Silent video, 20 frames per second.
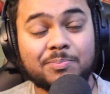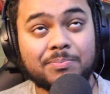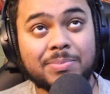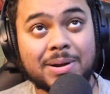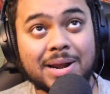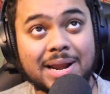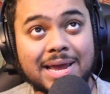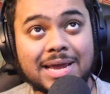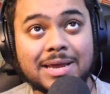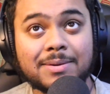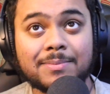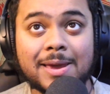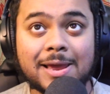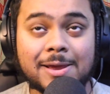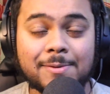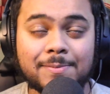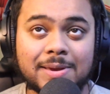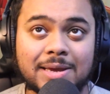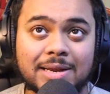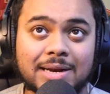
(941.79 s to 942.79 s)
play
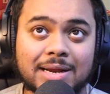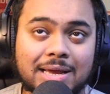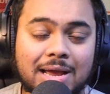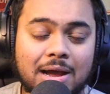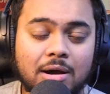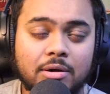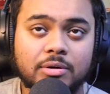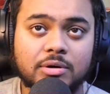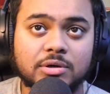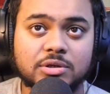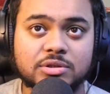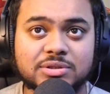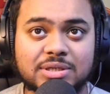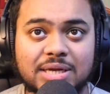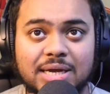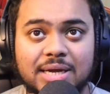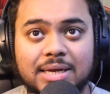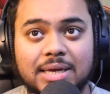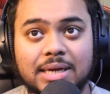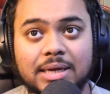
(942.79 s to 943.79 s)
maybe in a
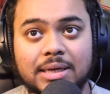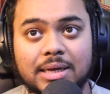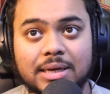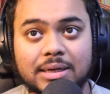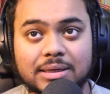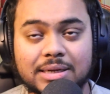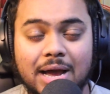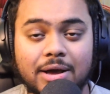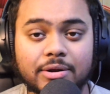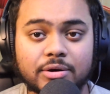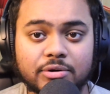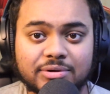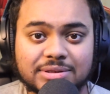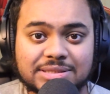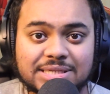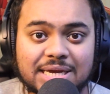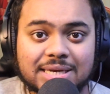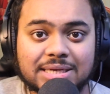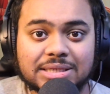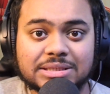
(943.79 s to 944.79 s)

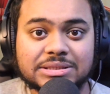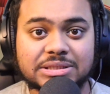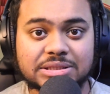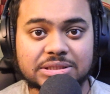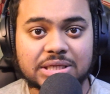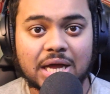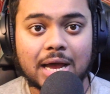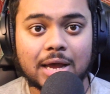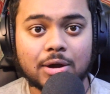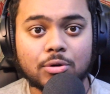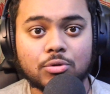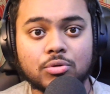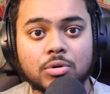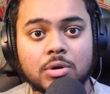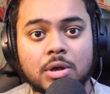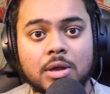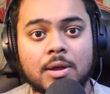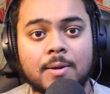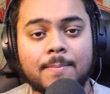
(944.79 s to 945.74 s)
counter-attacking style